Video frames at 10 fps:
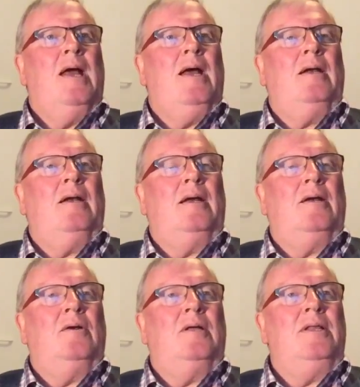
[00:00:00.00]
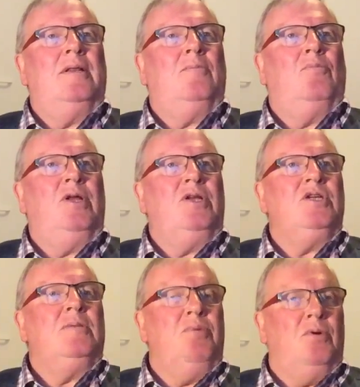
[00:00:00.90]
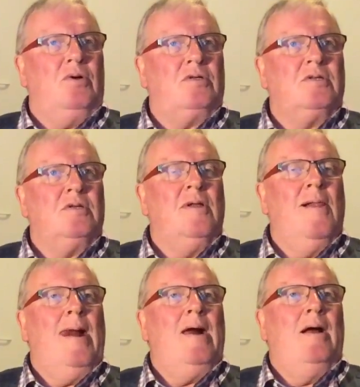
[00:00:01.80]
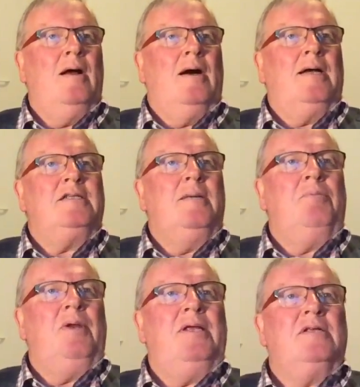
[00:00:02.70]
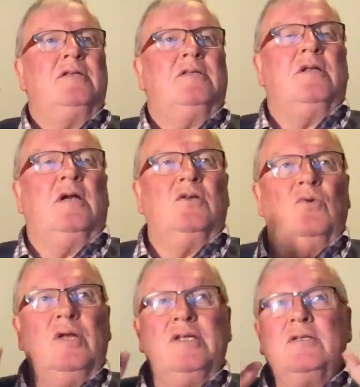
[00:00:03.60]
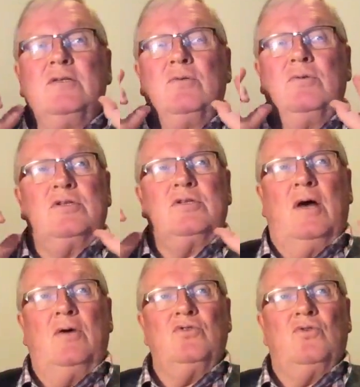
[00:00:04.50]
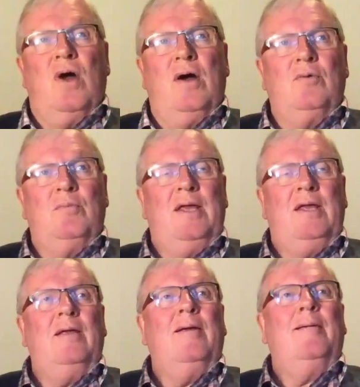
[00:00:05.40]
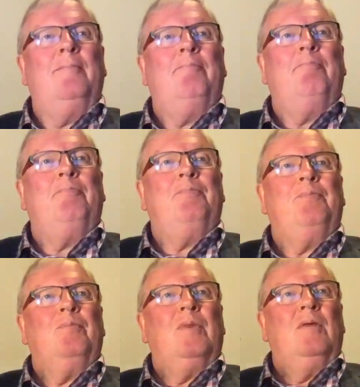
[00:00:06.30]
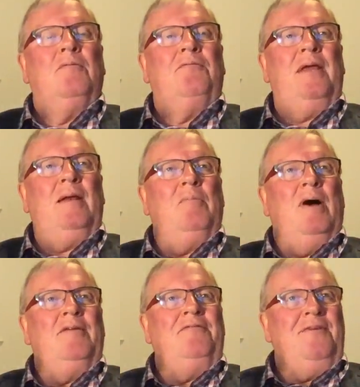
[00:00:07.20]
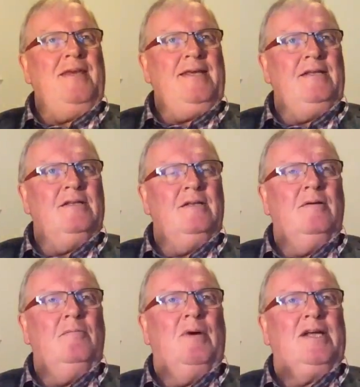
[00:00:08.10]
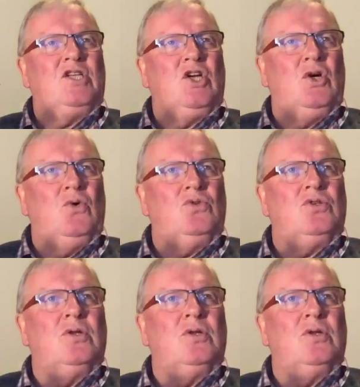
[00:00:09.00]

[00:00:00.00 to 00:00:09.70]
And in that bridging pause, I simply start to listen to the sounds around me, feel my feet, my toes,